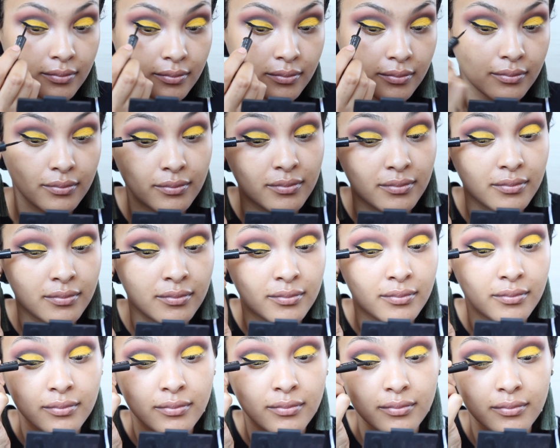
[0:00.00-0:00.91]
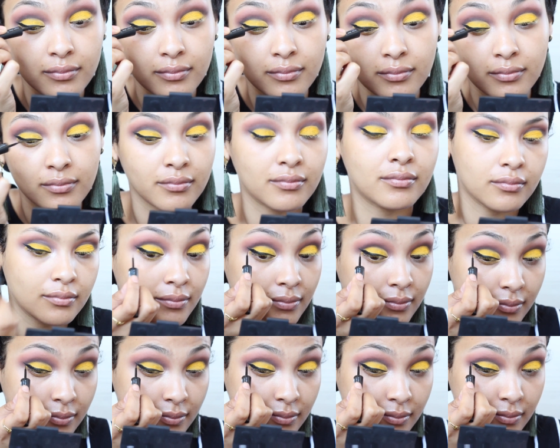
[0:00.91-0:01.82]

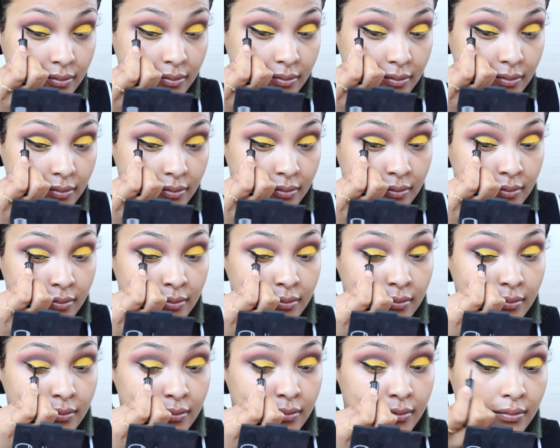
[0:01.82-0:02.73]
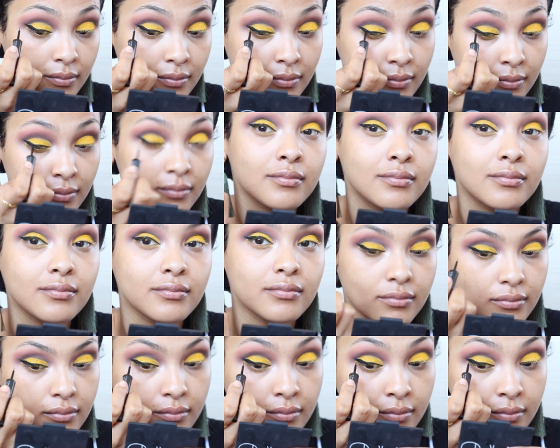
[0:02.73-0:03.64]

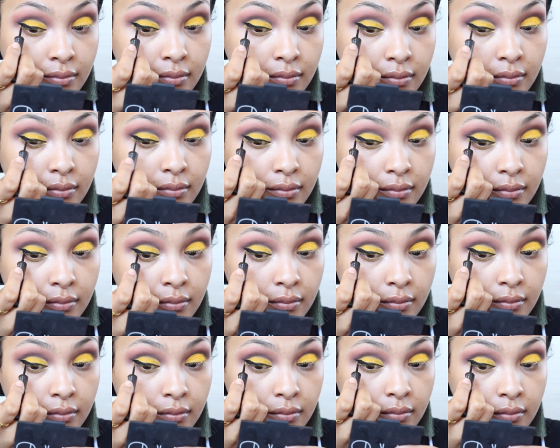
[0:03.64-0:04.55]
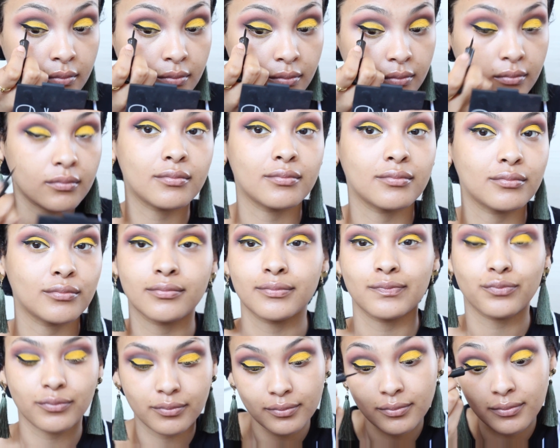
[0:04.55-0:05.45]

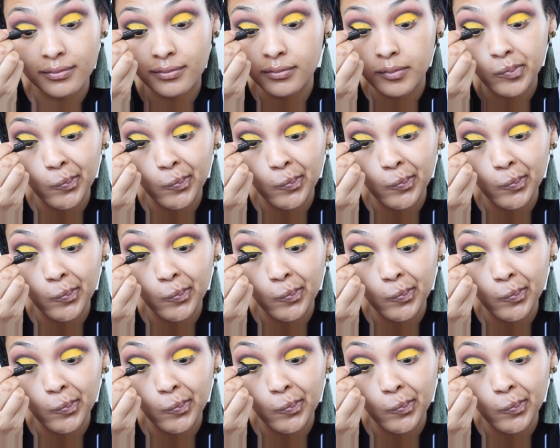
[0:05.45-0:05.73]
[no speech]